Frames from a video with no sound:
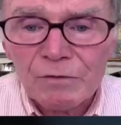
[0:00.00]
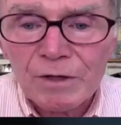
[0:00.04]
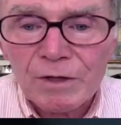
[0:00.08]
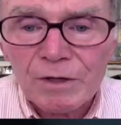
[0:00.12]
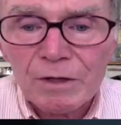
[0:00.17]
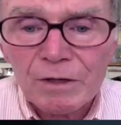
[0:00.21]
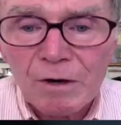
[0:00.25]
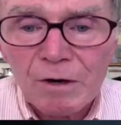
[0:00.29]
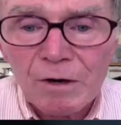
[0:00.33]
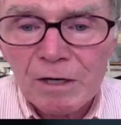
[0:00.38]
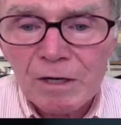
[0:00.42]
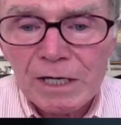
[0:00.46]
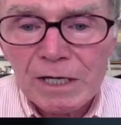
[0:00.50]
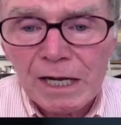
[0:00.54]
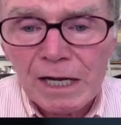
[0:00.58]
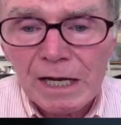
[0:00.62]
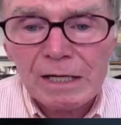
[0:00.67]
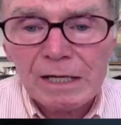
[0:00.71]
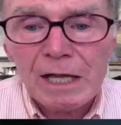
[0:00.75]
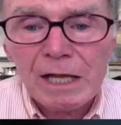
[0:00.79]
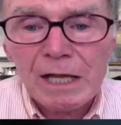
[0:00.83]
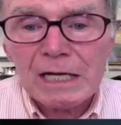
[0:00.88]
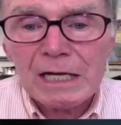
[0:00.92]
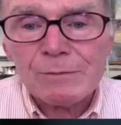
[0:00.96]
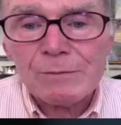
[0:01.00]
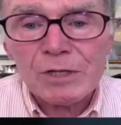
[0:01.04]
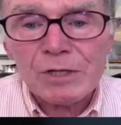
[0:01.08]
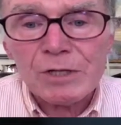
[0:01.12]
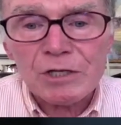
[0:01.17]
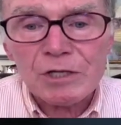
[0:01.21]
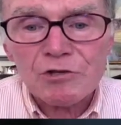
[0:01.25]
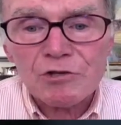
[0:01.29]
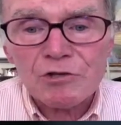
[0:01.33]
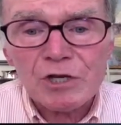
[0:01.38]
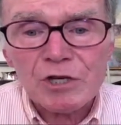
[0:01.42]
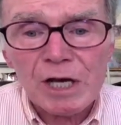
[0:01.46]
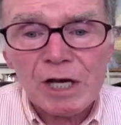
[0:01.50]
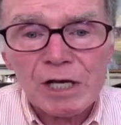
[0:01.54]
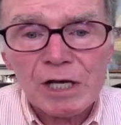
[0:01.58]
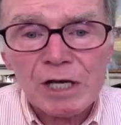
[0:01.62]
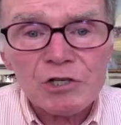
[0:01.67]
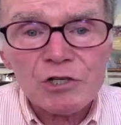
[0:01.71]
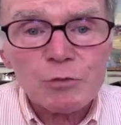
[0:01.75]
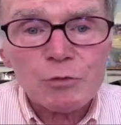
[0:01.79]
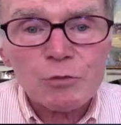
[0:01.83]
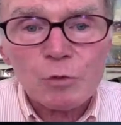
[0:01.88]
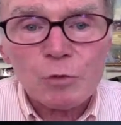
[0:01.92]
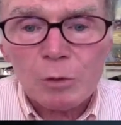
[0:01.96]
the guardian ad litem and the
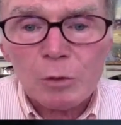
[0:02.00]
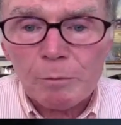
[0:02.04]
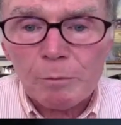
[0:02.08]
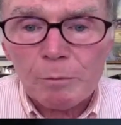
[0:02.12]
judge will